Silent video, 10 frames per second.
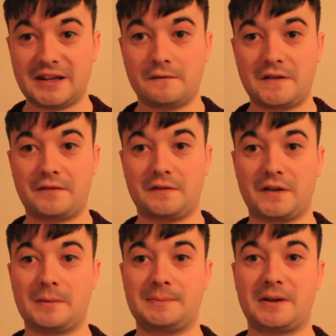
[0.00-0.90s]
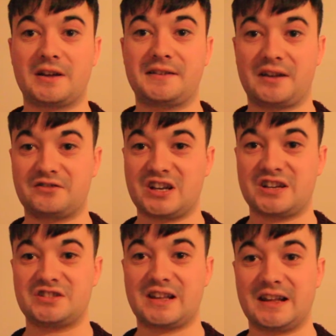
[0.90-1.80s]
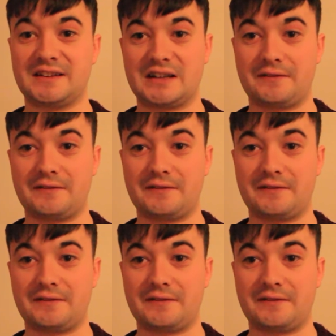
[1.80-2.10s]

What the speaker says: 10 favourite films, because I've changed the list.